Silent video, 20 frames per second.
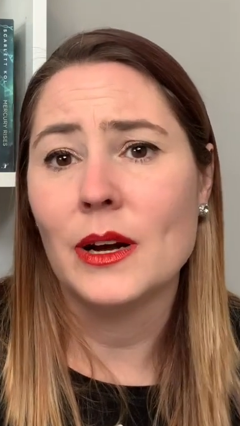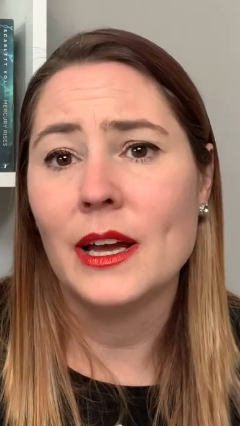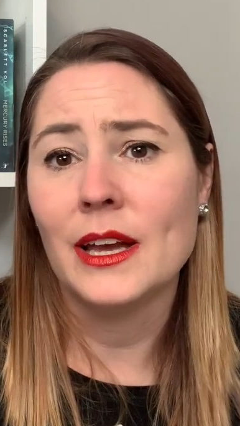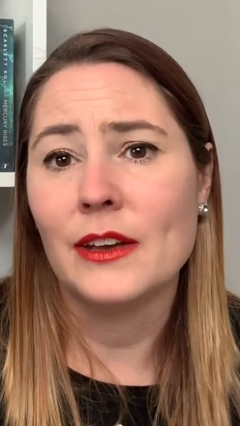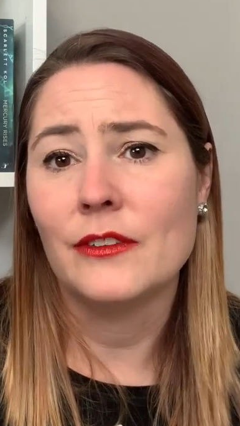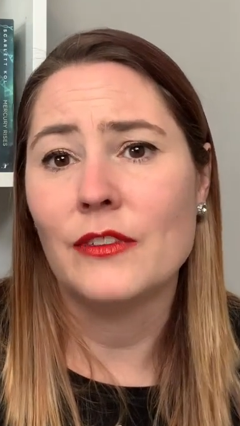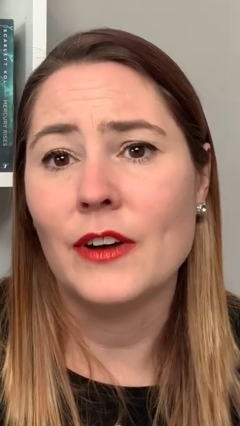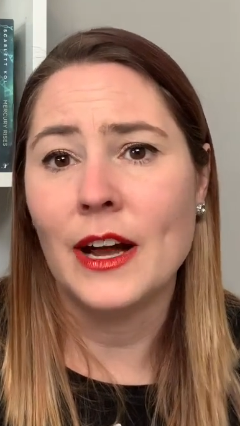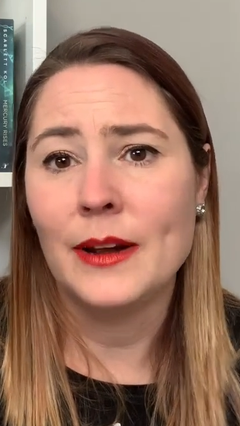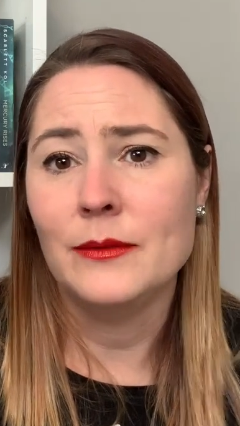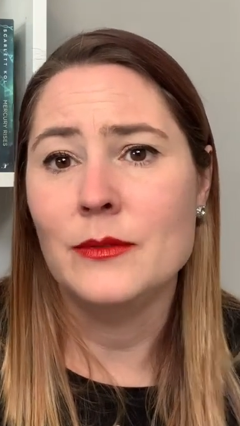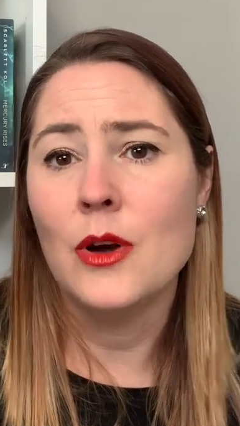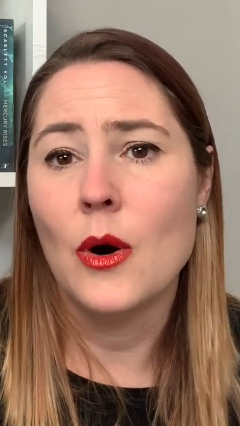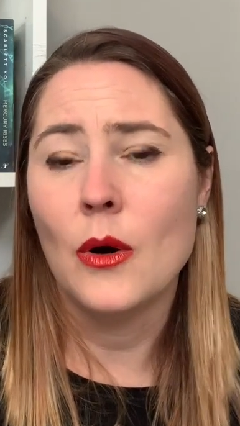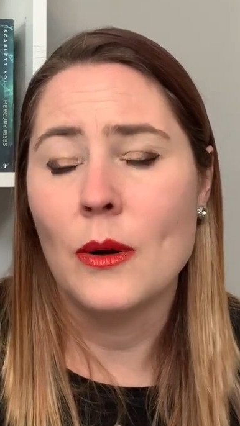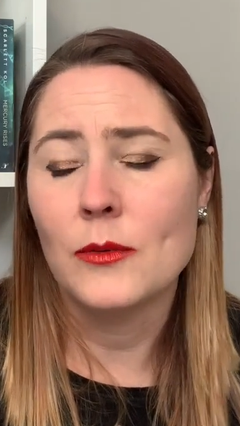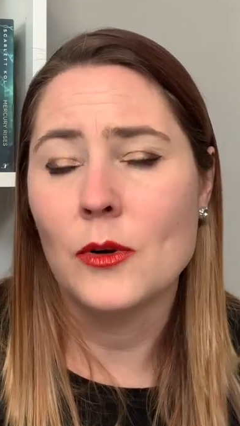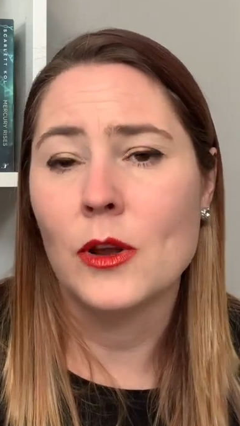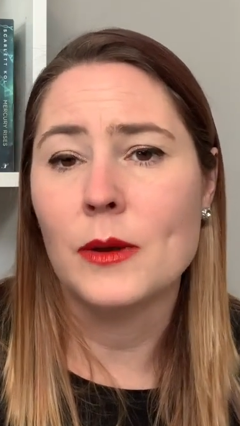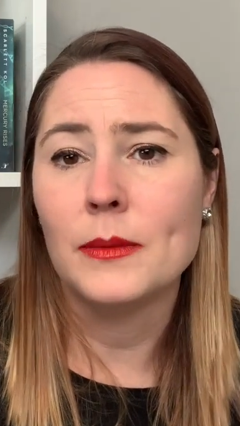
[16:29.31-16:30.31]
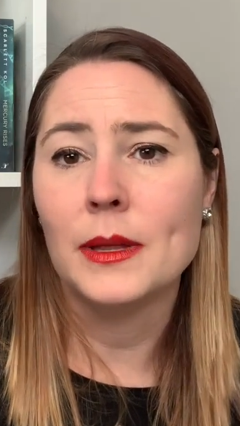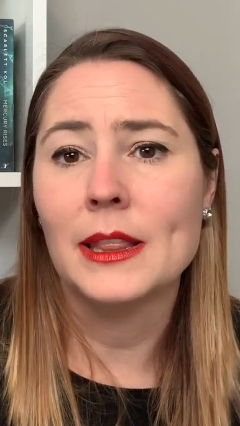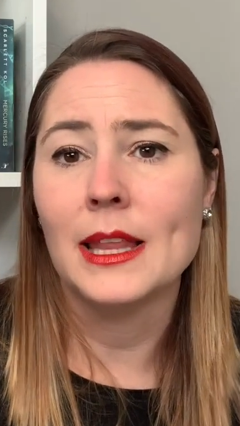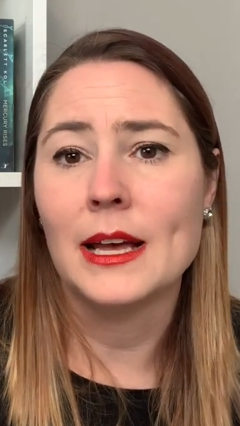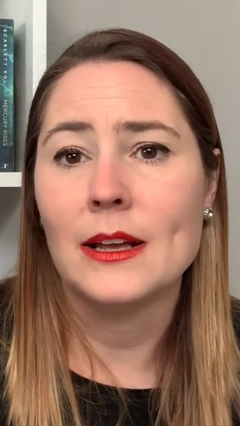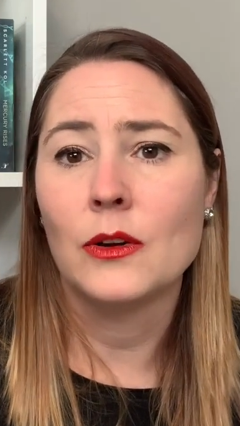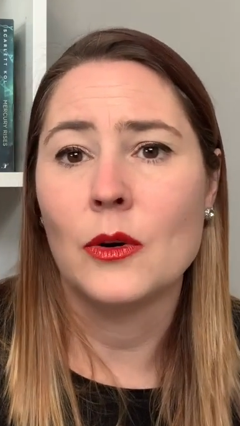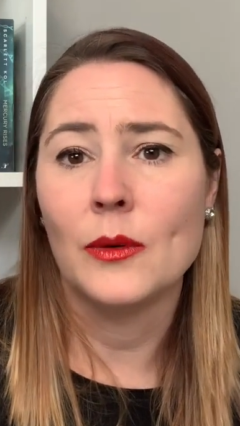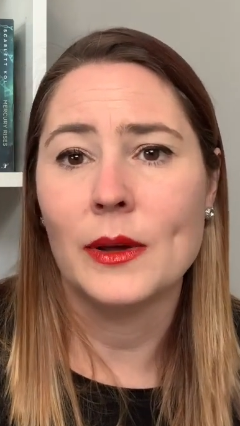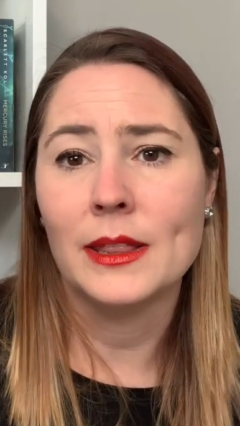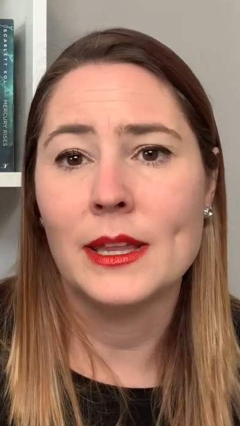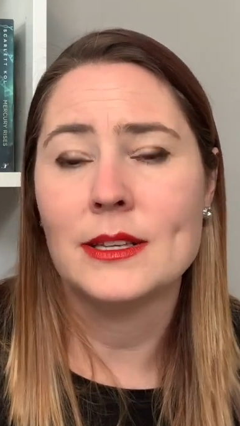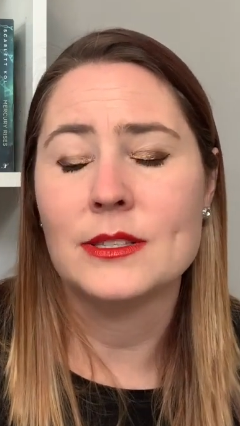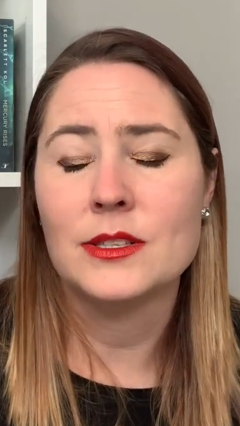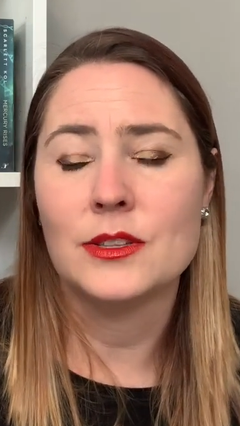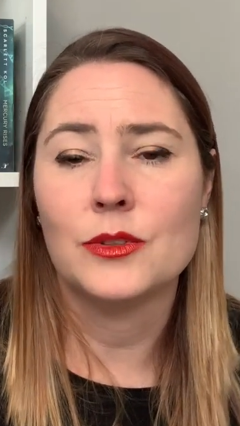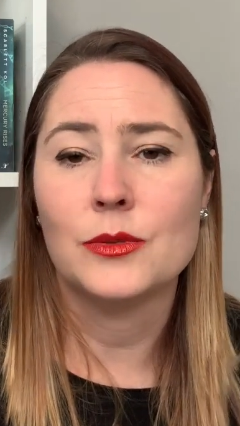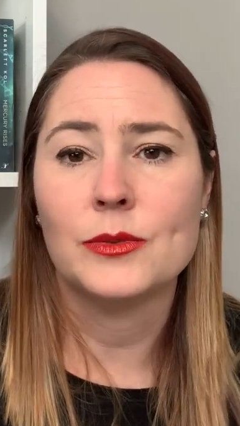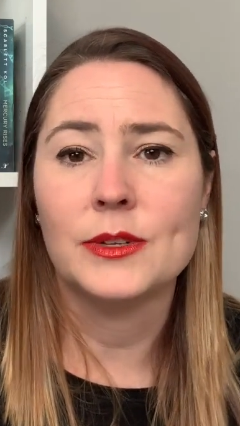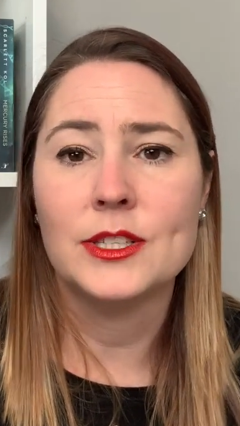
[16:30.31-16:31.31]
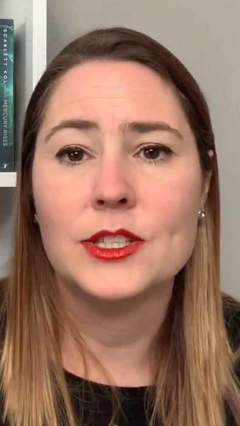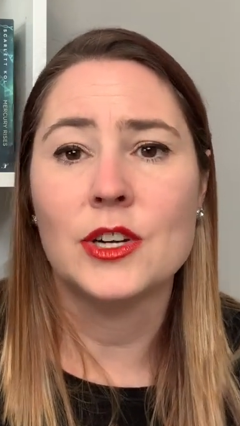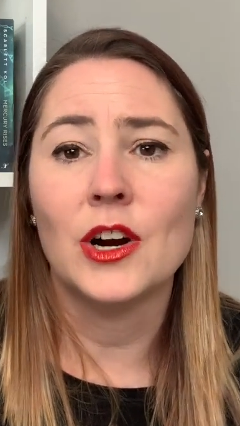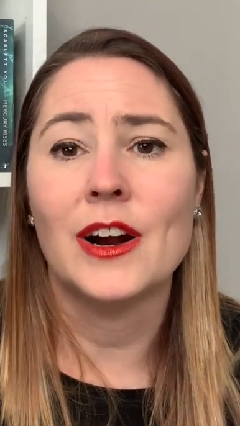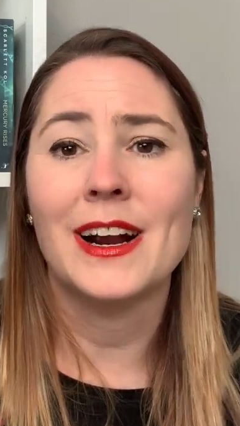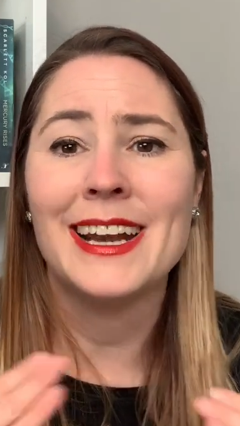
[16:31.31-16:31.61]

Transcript: if I know I'm going to be going less than 3-star.